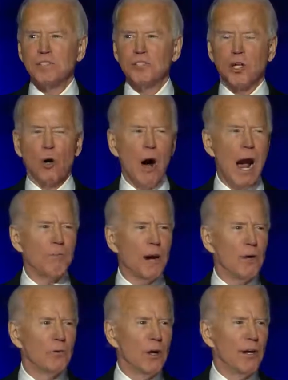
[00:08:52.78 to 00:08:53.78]
to cooperate
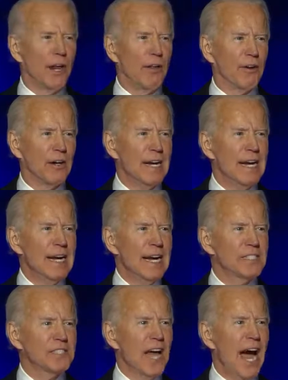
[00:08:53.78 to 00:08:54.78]
with one another,
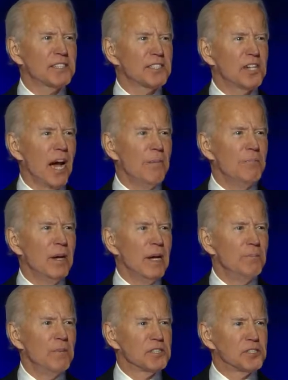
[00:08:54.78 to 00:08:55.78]
it's not some
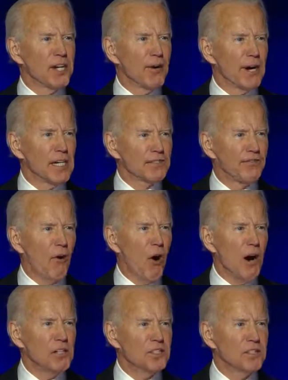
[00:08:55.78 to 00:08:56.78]
mysterious
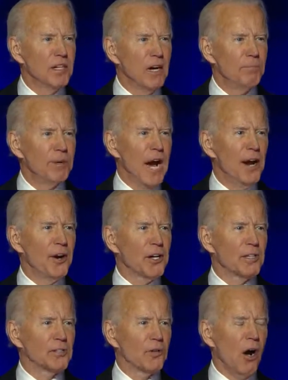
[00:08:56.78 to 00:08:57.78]
force beyond our
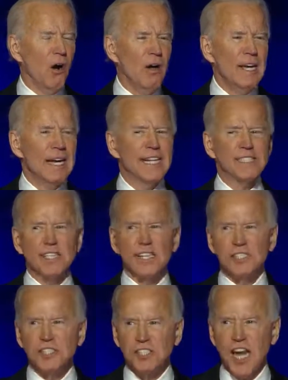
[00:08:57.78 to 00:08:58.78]
control. It's a
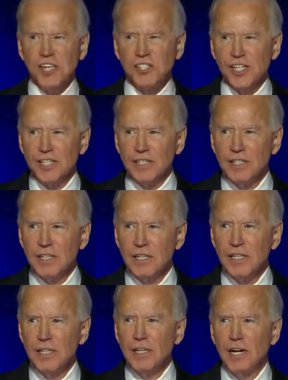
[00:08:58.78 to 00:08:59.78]
decision,
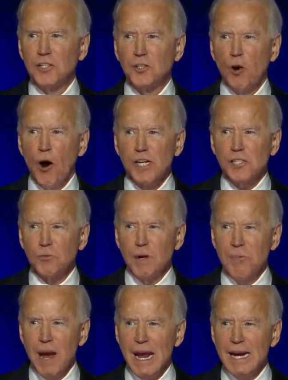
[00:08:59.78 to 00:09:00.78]
a choice we
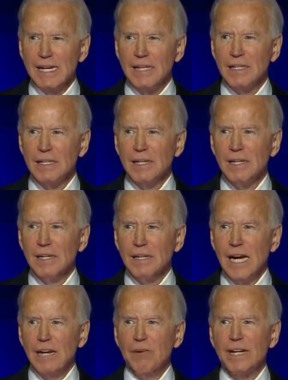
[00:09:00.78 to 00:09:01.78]
make.
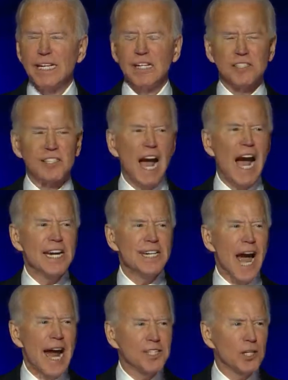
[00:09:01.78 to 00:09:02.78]
And if we can decide
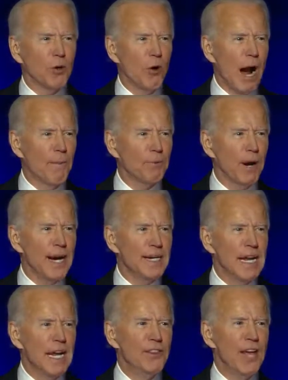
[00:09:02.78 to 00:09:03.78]
not to cooperate,
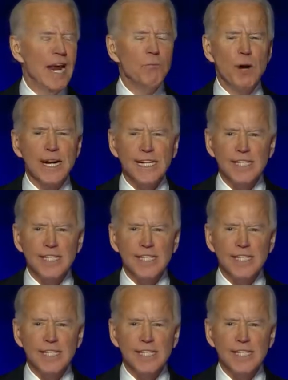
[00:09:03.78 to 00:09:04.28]
then we can